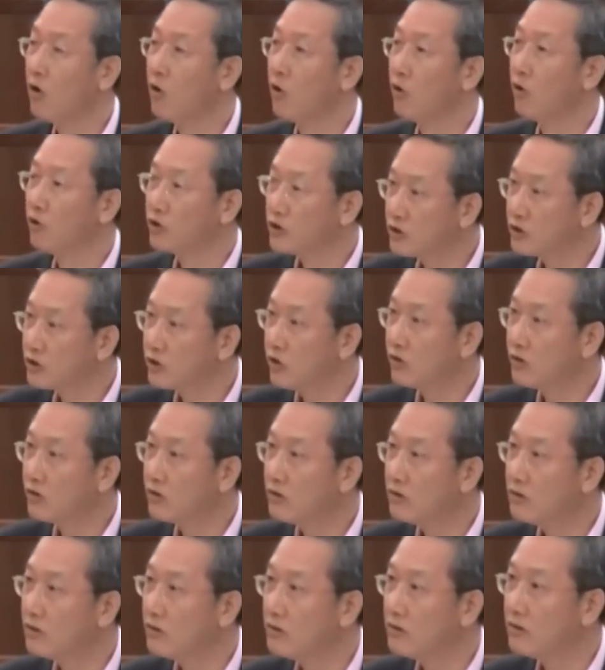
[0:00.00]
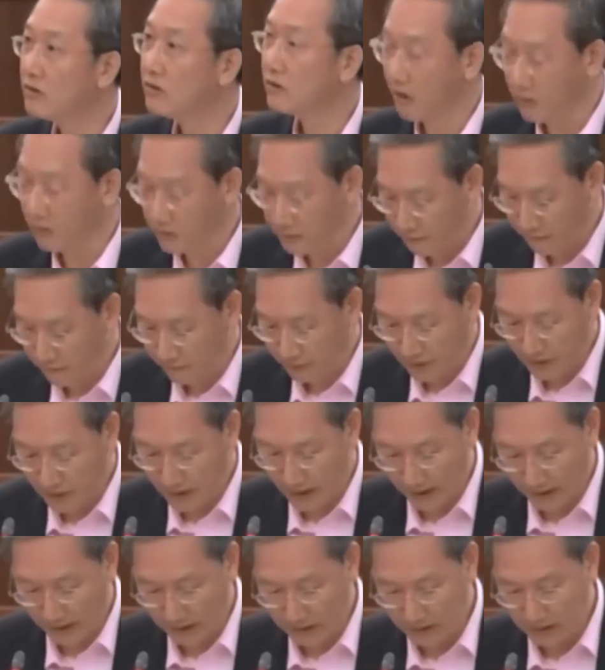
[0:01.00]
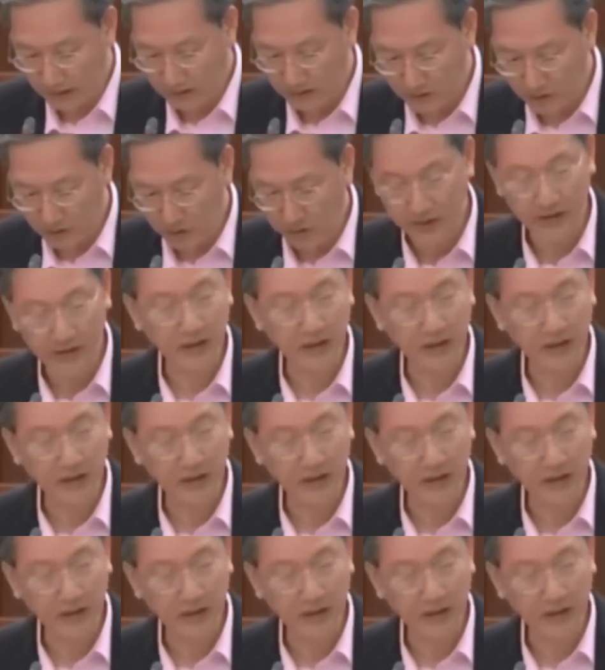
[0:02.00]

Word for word: who stood on the front lines during